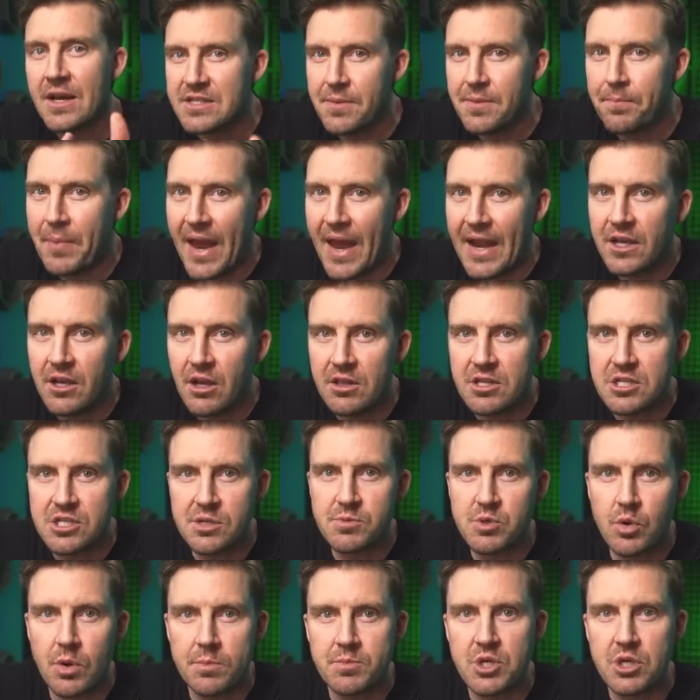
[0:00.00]
Depending on the
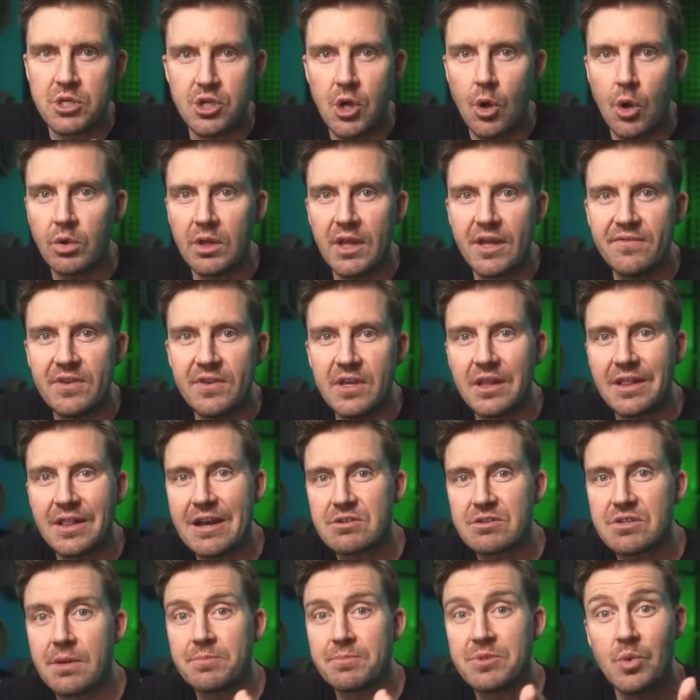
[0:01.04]
subscription, TotalAV
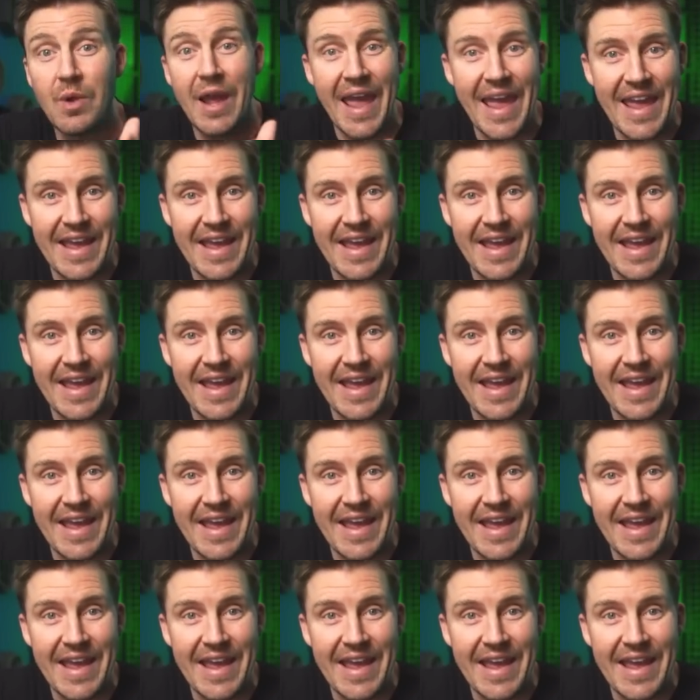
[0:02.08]
allows up to